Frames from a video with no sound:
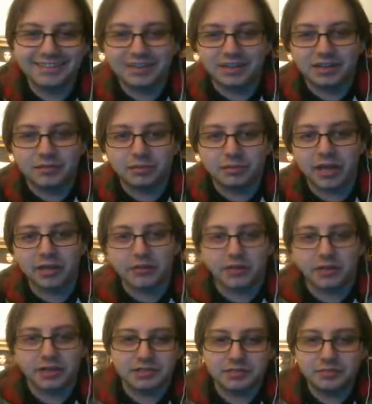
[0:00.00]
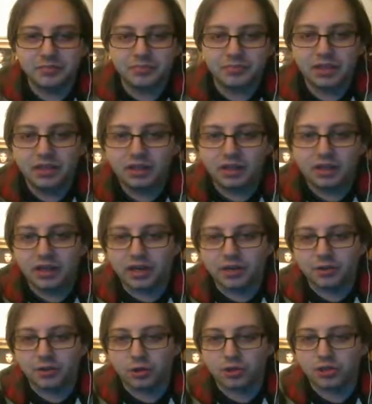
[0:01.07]
But anyways,
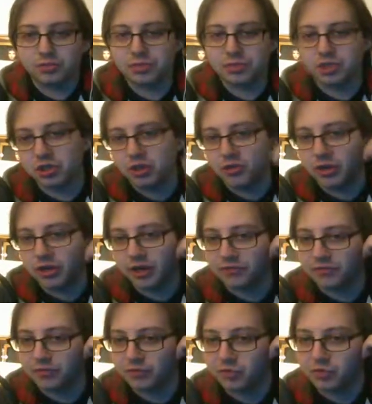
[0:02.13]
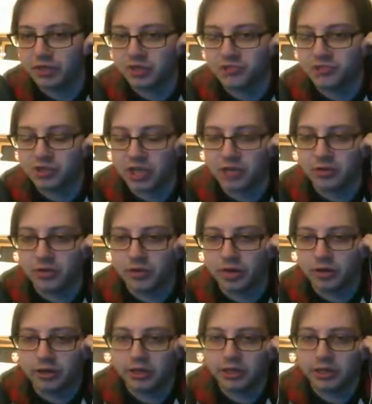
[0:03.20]
their Christmas show went up the first week of
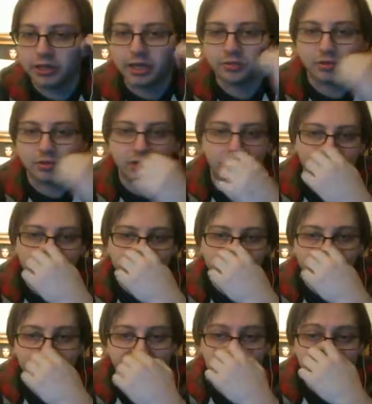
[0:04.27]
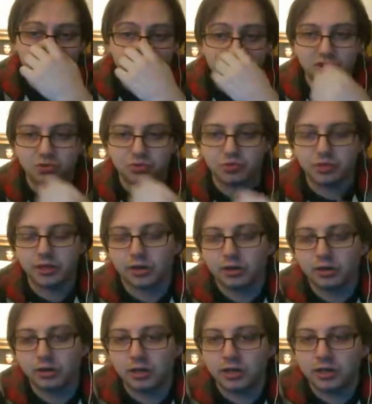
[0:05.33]
January, and we're covering that to
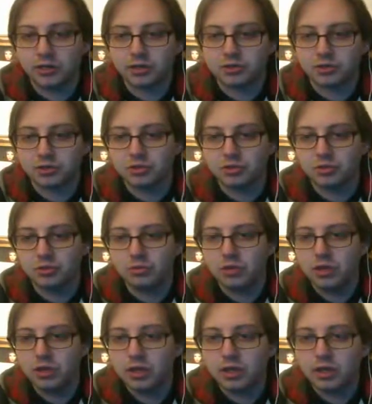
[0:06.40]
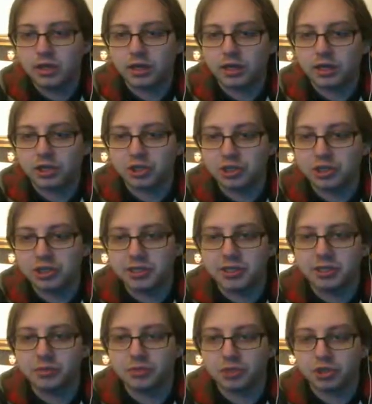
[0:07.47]
their two
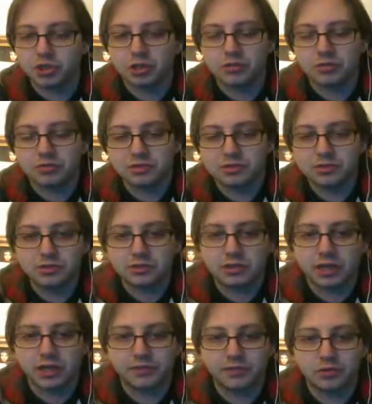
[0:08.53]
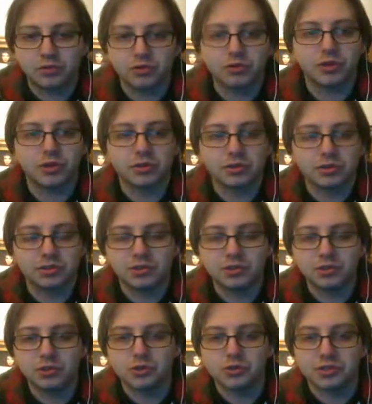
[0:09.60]
Shinkiba shows. So kind of their New Year's
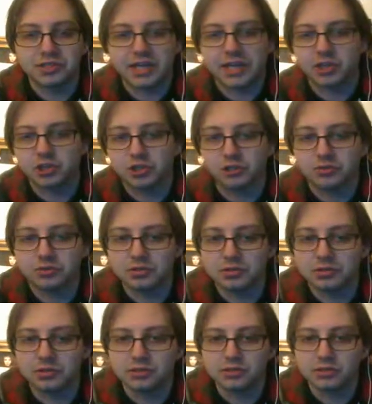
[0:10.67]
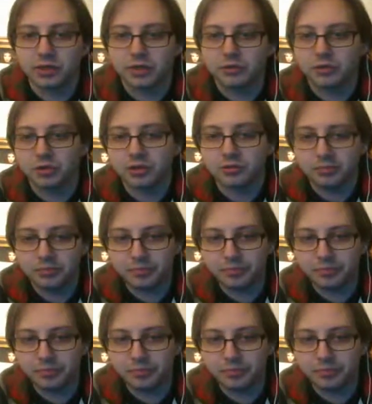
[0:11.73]
Dash shows is a way to put it.